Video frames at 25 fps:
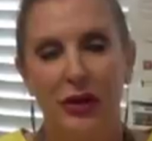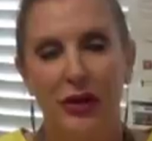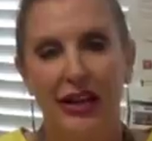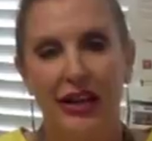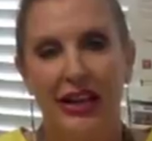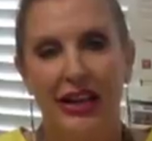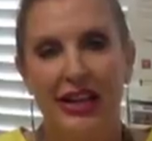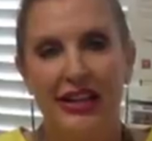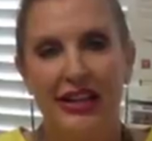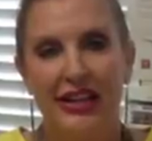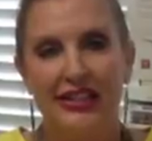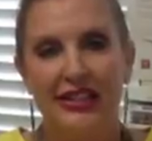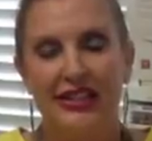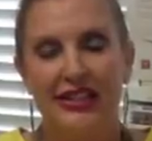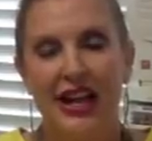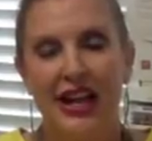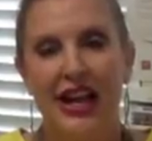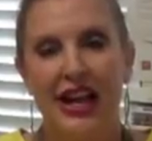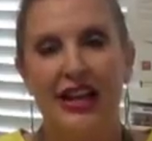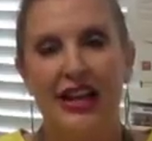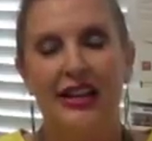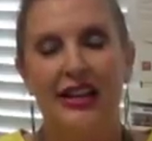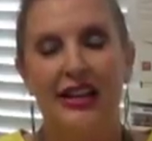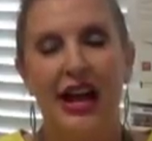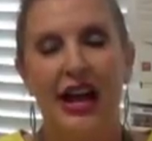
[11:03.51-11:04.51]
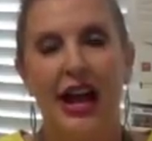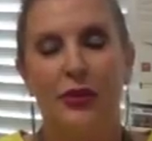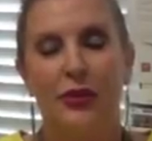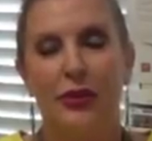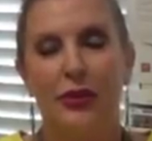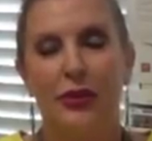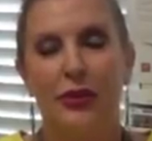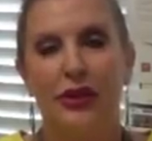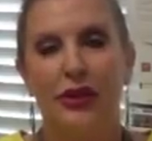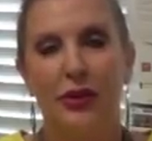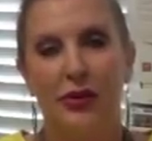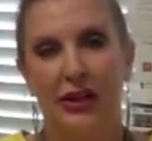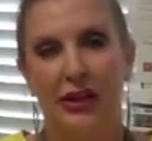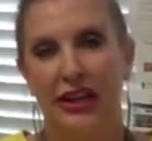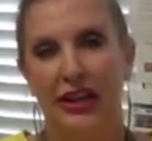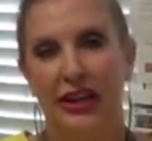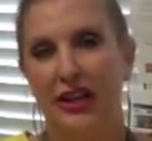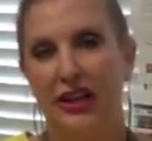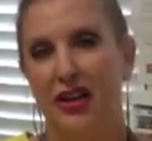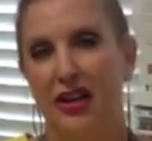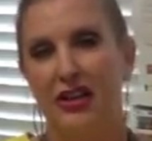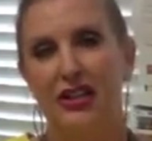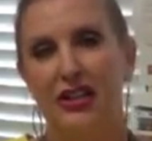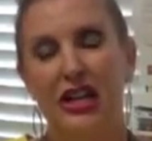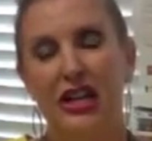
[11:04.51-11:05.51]
us. And I really want to
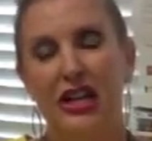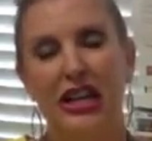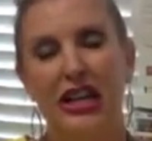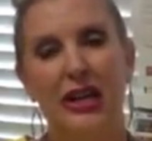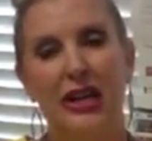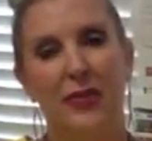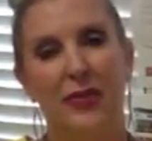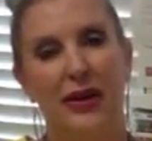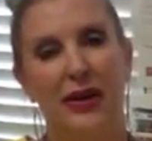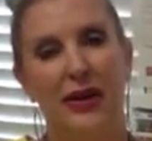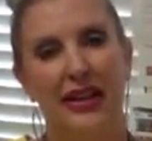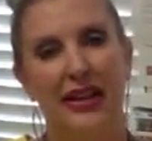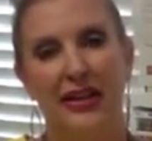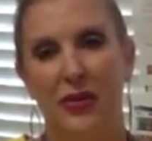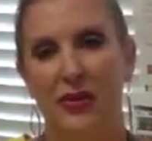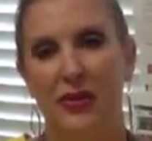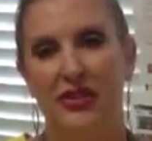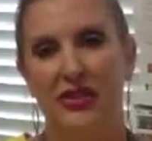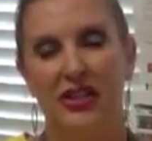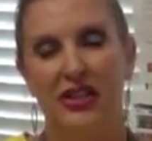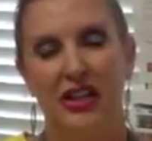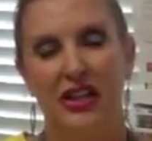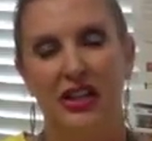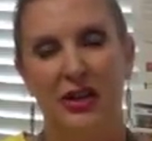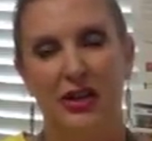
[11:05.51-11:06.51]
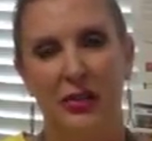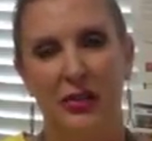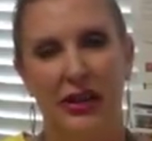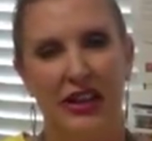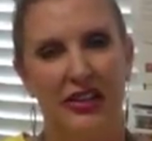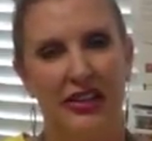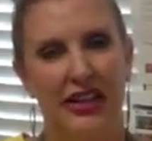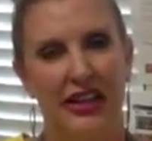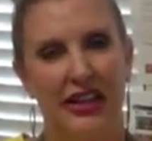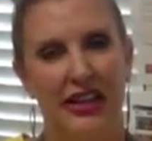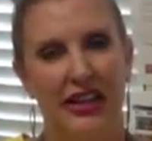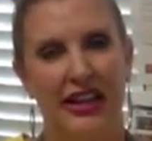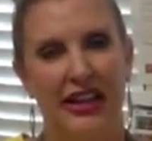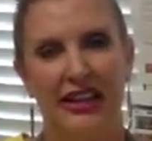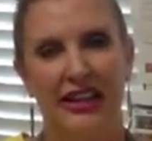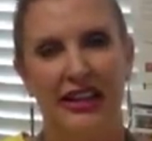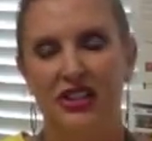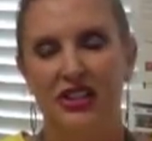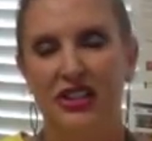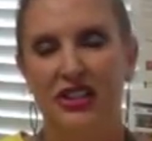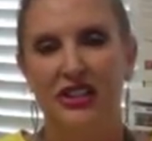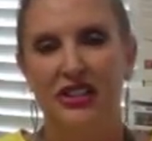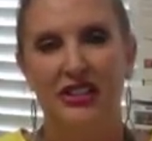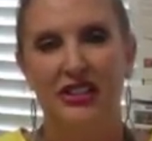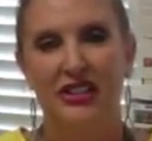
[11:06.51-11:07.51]
encourage anybody that wants to do anything,
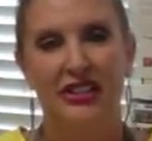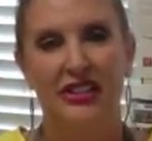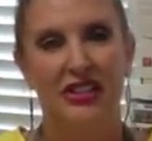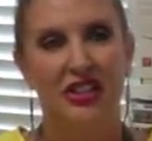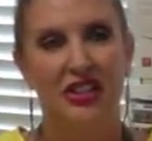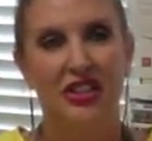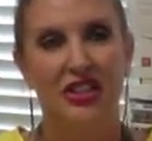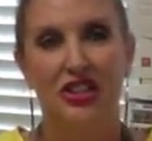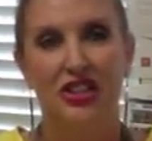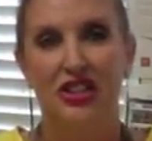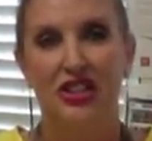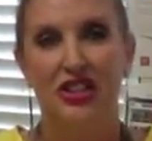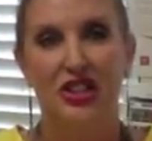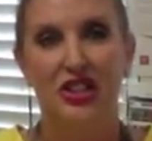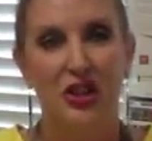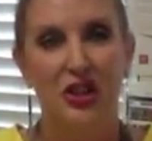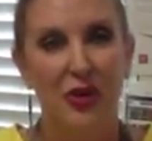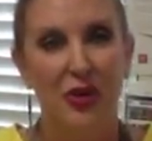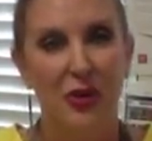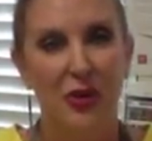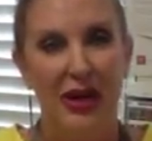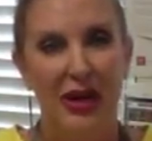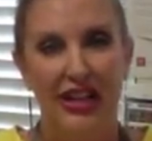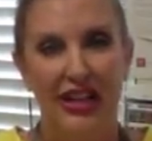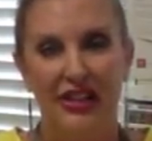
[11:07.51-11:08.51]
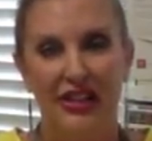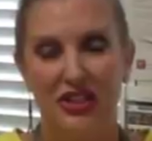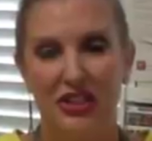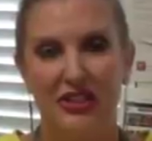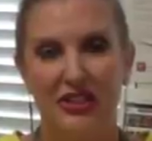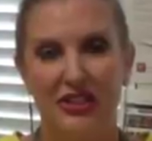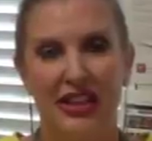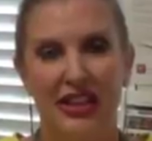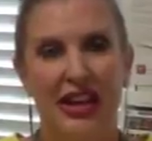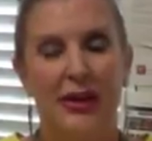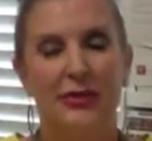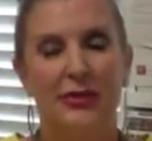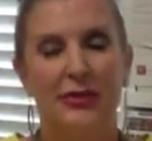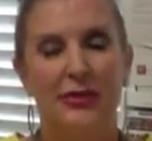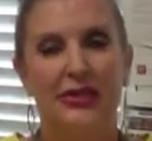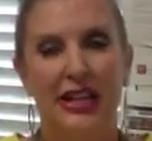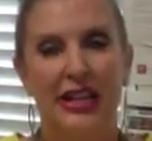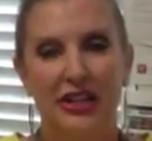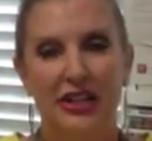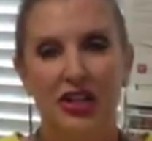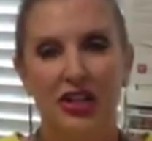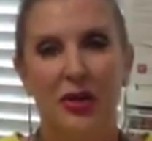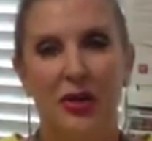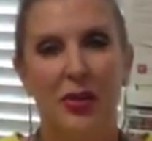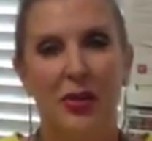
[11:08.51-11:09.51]
just do it. Just
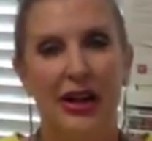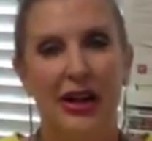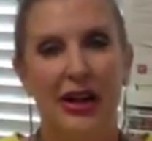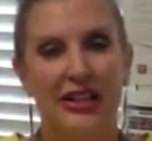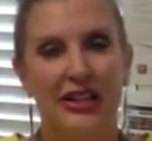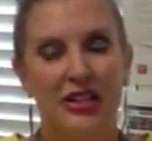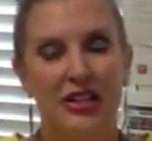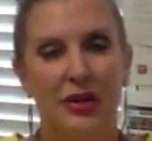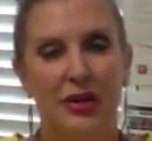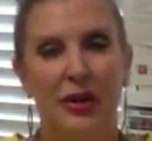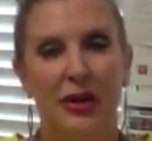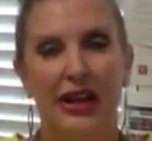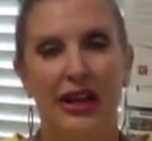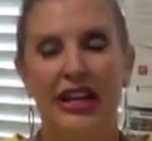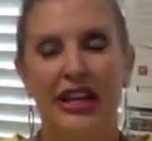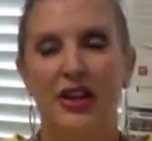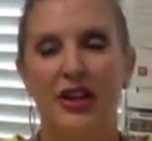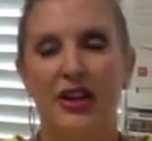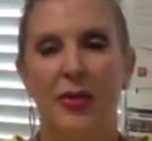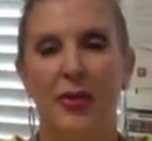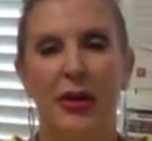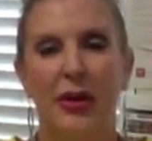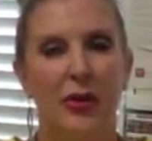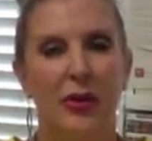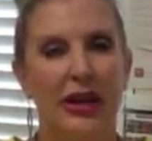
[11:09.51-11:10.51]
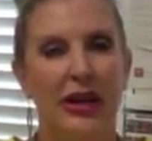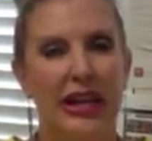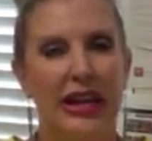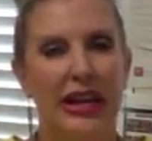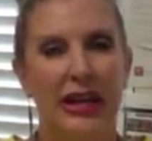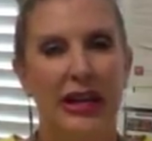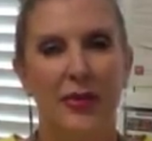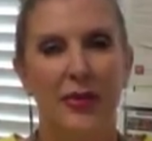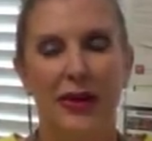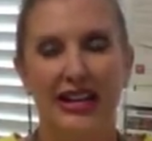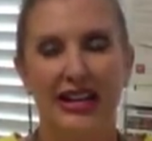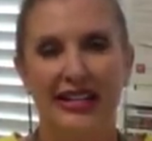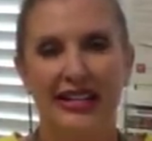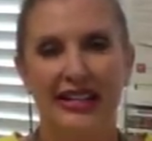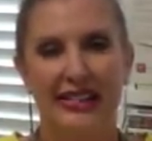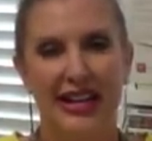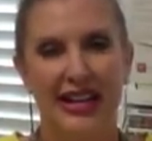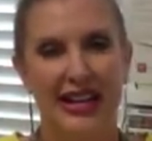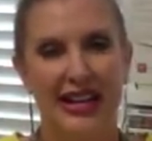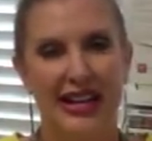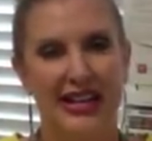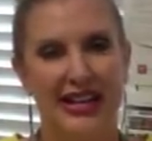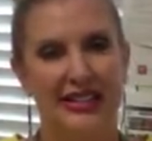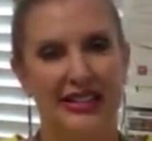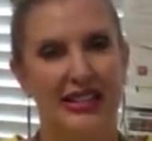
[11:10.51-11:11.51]
set your mind to it. And no matter what anybody
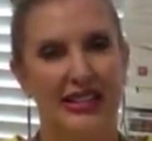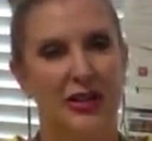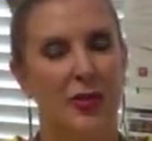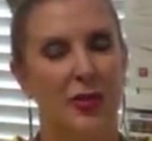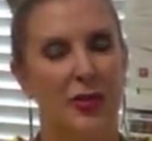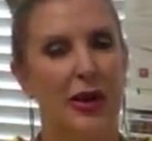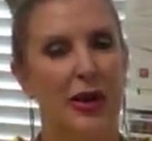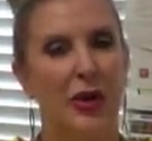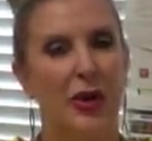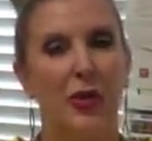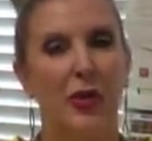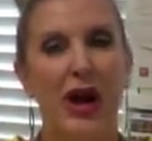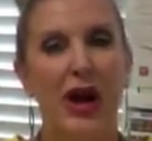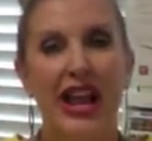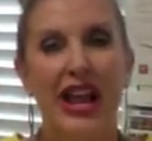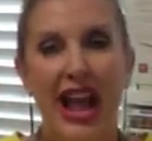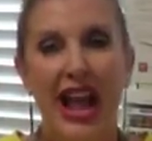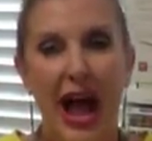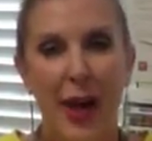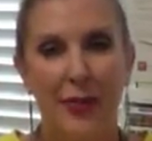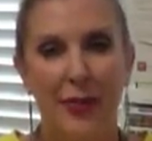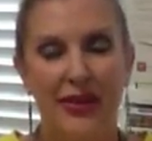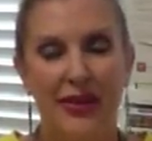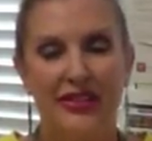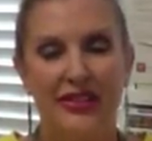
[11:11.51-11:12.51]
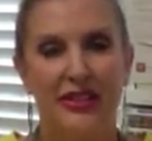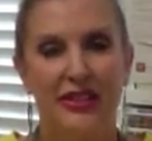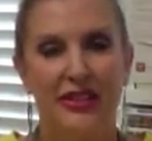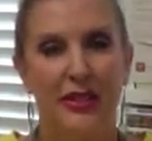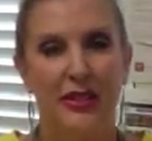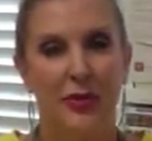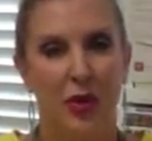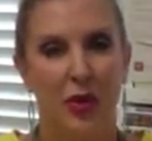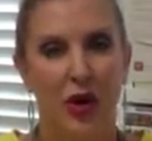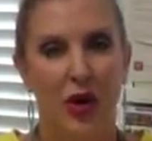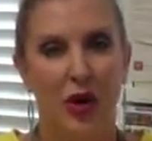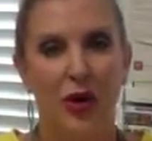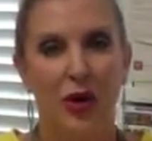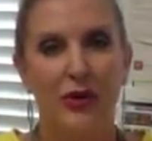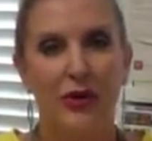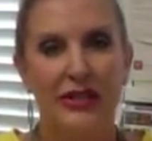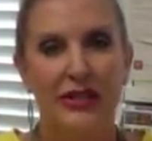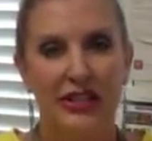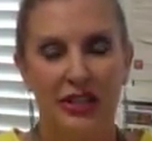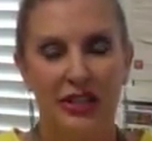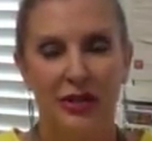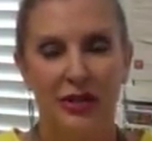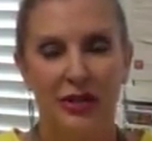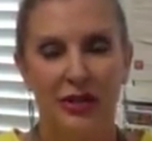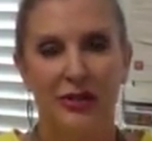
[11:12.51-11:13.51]
says, no matter what happens, tomorrow is
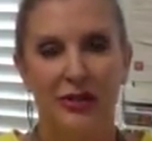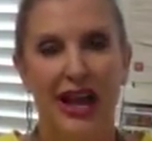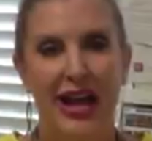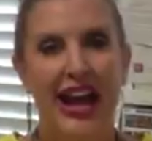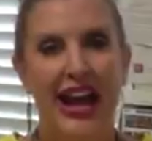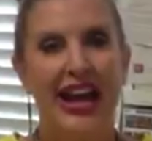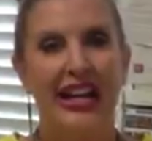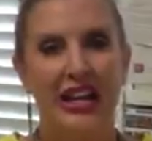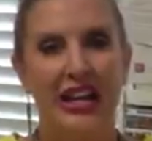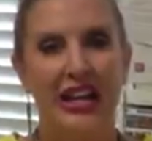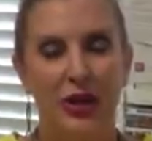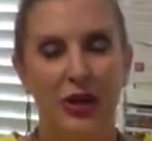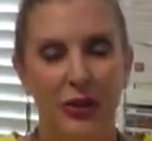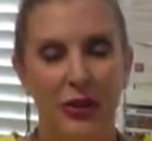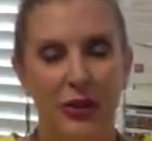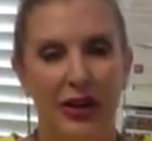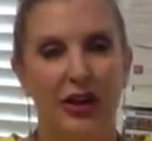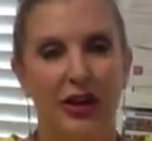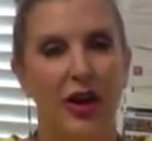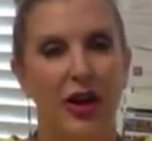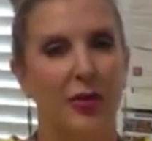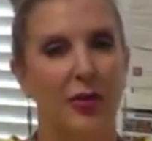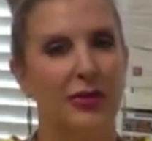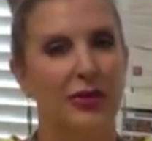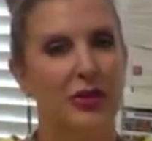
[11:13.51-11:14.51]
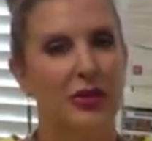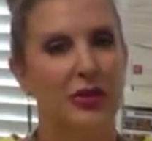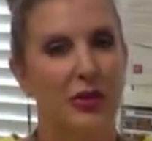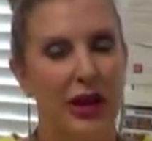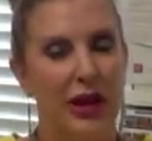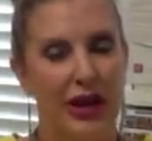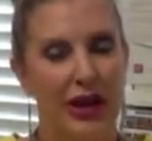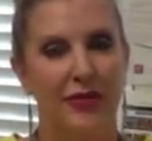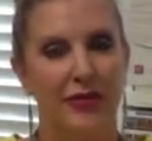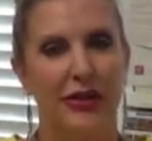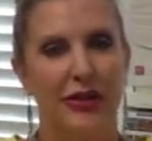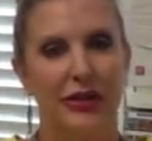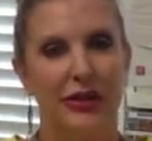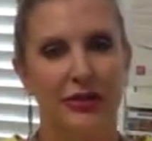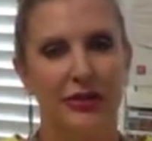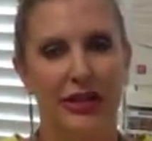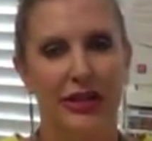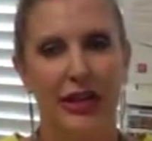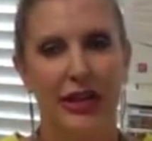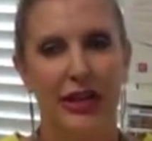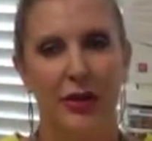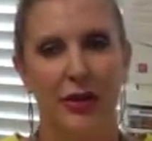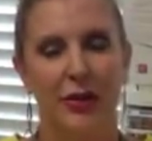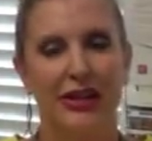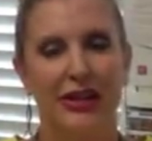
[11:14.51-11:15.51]
a new day and you can accomplish whatever you set
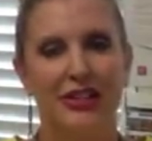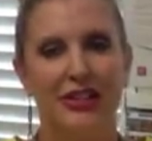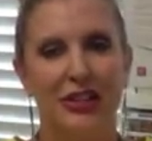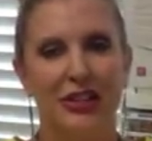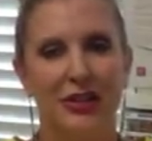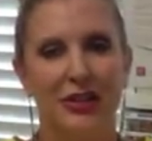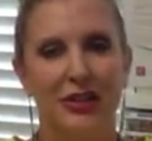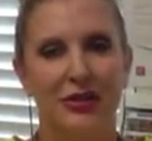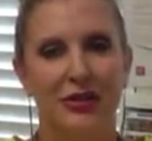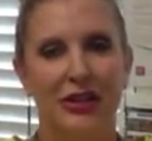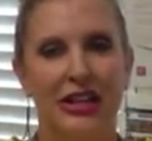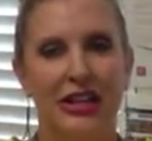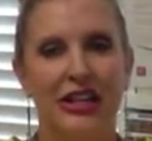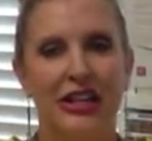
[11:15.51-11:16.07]
your mind to.